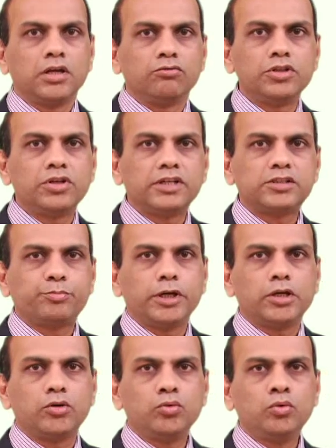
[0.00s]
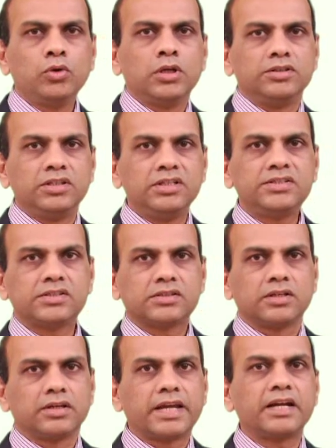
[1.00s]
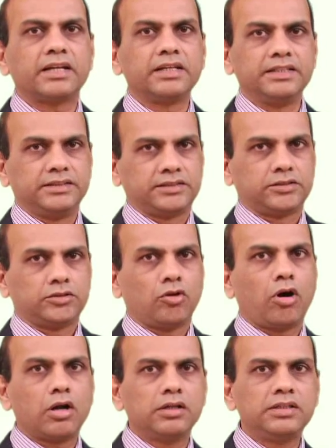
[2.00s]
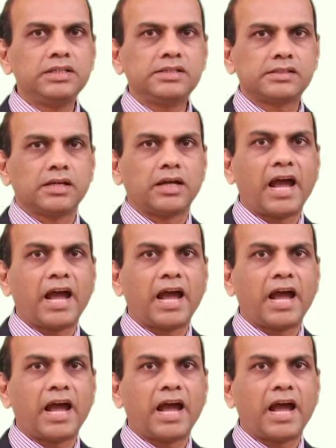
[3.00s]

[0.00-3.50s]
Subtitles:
with respect to these categories or these